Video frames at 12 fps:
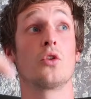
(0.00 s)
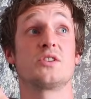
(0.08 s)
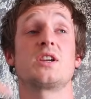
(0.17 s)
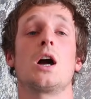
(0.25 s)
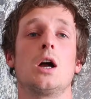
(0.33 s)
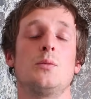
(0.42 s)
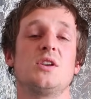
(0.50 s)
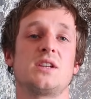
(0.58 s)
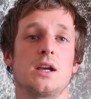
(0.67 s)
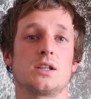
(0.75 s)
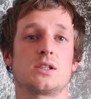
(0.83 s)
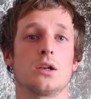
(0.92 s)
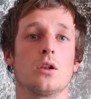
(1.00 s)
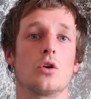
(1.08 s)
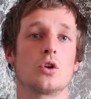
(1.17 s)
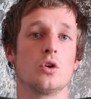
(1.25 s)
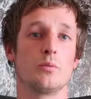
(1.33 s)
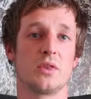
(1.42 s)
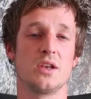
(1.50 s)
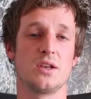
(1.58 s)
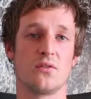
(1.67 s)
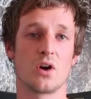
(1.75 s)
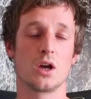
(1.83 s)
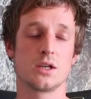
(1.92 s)
the time it takes to lock up the
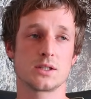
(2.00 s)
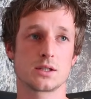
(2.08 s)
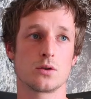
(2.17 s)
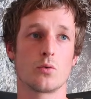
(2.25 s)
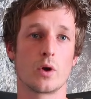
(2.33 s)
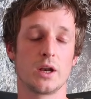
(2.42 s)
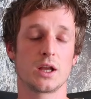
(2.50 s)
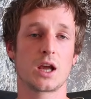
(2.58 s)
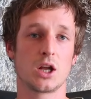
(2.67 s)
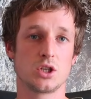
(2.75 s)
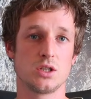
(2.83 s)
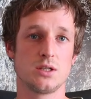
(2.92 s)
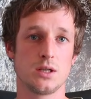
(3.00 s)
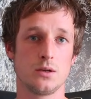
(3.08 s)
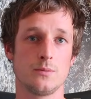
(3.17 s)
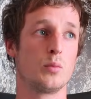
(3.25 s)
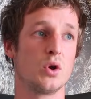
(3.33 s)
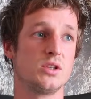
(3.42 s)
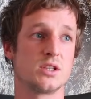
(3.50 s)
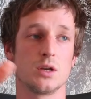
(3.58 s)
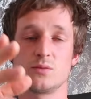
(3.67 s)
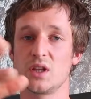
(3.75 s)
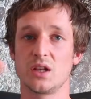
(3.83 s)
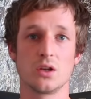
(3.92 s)
device when it catches you. But in
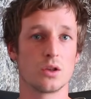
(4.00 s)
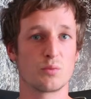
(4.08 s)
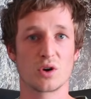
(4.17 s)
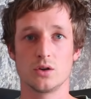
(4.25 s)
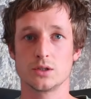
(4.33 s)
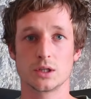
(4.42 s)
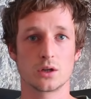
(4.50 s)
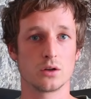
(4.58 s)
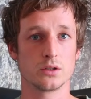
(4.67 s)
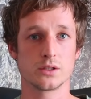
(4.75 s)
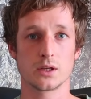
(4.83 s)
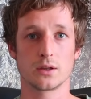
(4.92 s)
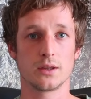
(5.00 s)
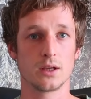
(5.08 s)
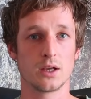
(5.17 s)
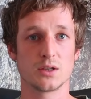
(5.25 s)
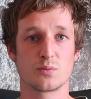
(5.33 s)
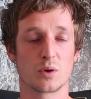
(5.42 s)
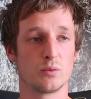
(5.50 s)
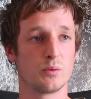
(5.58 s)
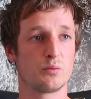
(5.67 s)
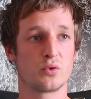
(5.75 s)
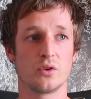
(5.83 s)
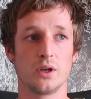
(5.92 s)
terms of the other pros and cons, I think it's probably
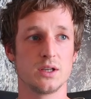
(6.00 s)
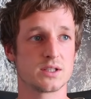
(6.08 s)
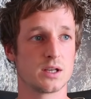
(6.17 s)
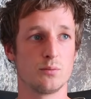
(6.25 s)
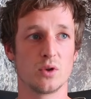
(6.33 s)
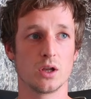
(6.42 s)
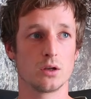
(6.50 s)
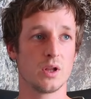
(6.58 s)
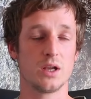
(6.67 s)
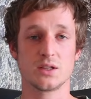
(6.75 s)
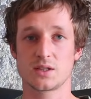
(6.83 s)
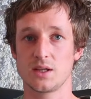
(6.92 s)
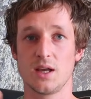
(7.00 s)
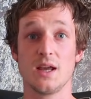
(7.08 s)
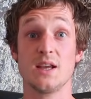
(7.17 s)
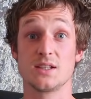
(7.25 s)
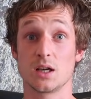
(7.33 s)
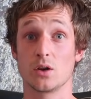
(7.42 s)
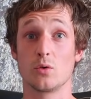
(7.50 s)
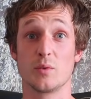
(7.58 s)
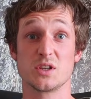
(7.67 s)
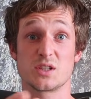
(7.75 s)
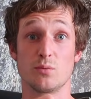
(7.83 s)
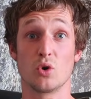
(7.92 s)
pretty similar. It is a little
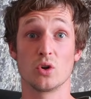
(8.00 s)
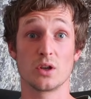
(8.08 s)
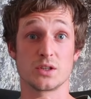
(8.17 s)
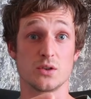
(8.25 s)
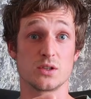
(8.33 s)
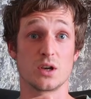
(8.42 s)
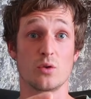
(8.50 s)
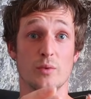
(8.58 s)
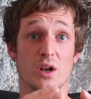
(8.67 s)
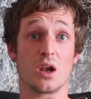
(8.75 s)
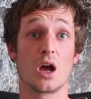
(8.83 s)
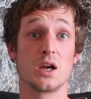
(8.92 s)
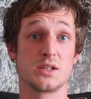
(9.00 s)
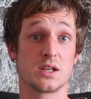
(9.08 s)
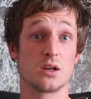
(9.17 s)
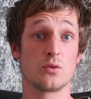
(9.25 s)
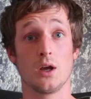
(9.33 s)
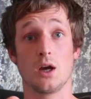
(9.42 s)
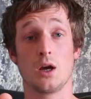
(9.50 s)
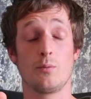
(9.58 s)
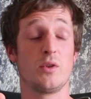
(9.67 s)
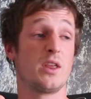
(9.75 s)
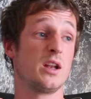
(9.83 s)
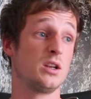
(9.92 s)
bit smaller, so it's a little bit lighter,
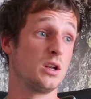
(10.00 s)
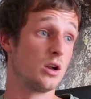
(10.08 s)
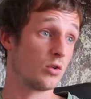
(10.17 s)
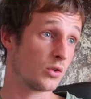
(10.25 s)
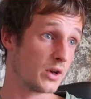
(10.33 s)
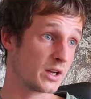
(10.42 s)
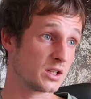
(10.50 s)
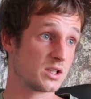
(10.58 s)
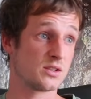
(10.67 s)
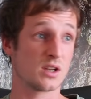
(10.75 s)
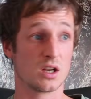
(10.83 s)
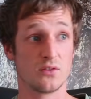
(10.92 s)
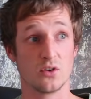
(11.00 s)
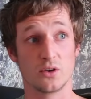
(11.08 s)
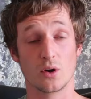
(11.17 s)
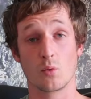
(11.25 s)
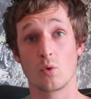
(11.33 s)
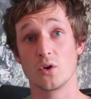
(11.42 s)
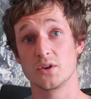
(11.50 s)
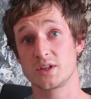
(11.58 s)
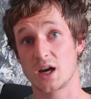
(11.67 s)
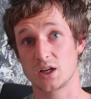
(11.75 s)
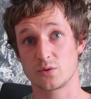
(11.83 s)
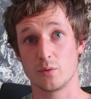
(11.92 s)
but then, you know, on the negative side, you've only got one
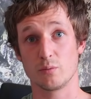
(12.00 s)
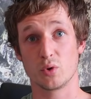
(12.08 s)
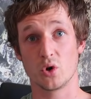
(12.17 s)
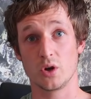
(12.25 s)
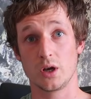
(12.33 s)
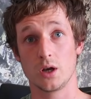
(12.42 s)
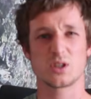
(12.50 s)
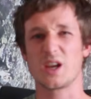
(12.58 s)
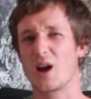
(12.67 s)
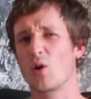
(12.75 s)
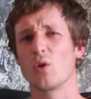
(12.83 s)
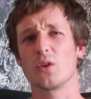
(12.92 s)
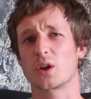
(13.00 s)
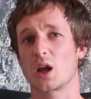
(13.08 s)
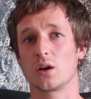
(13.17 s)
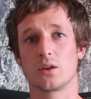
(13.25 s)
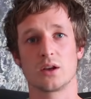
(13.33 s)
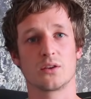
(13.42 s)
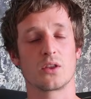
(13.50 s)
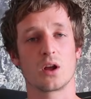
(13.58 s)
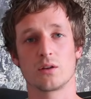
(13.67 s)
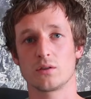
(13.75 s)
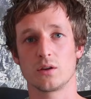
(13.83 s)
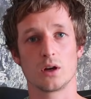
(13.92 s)
attachment point. Yeah, all the kind of things
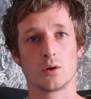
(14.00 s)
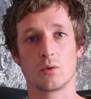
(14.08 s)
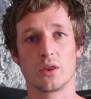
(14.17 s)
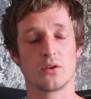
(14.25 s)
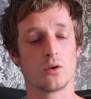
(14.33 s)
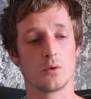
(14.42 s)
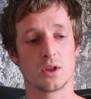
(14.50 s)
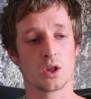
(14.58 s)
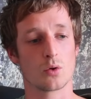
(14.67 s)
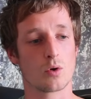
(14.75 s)
that I went through with the other